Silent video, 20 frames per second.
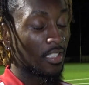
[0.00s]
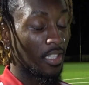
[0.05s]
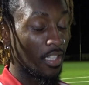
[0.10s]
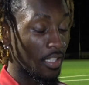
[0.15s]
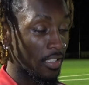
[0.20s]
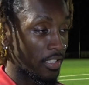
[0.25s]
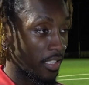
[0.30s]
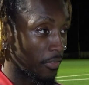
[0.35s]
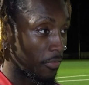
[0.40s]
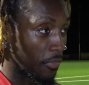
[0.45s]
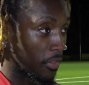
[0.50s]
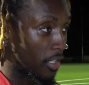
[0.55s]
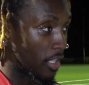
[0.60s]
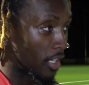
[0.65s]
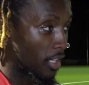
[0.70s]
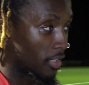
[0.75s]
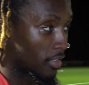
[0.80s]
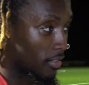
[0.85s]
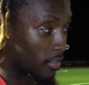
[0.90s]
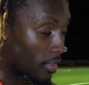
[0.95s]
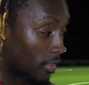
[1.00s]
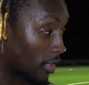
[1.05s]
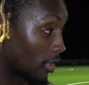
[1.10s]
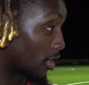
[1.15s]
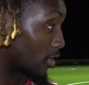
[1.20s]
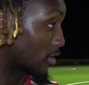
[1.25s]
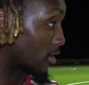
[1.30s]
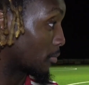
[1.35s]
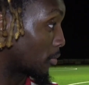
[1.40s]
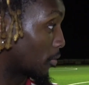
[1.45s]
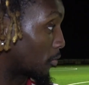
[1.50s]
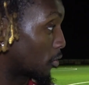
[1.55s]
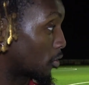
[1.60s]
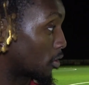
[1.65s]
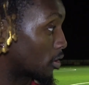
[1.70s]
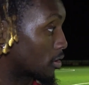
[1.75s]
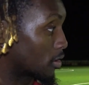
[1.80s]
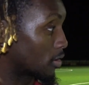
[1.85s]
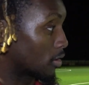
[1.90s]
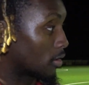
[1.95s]
Yeah, definitely. Like I said
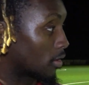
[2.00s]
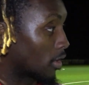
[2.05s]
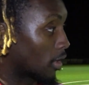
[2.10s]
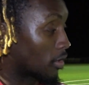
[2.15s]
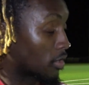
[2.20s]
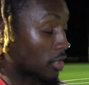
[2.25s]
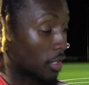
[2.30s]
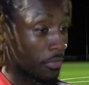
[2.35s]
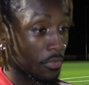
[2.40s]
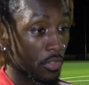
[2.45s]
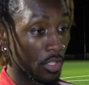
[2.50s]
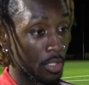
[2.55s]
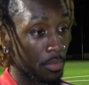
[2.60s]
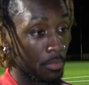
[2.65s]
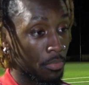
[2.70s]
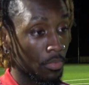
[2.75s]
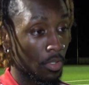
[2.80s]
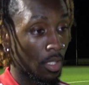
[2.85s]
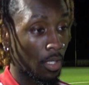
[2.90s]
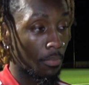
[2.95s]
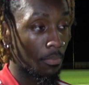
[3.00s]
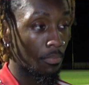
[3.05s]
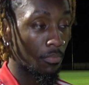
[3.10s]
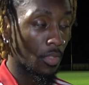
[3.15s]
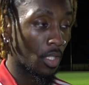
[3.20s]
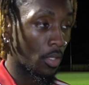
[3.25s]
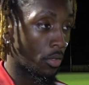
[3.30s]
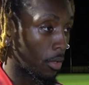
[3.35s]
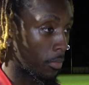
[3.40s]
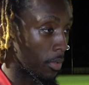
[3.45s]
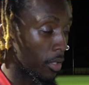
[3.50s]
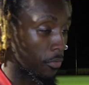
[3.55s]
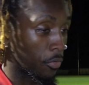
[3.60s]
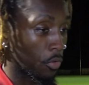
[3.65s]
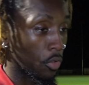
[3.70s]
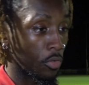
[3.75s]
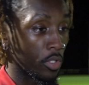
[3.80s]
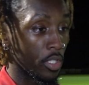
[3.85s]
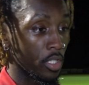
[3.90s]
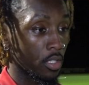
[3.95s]
before, they're a tough team. They're up there
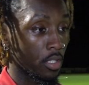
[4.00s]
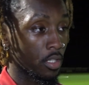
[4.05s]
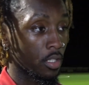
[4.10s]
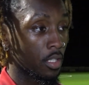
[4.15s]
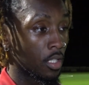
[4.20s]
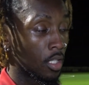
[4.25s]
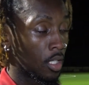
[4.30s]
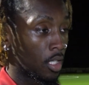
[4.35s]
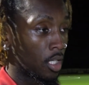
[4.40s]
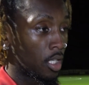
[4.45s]
for a reason.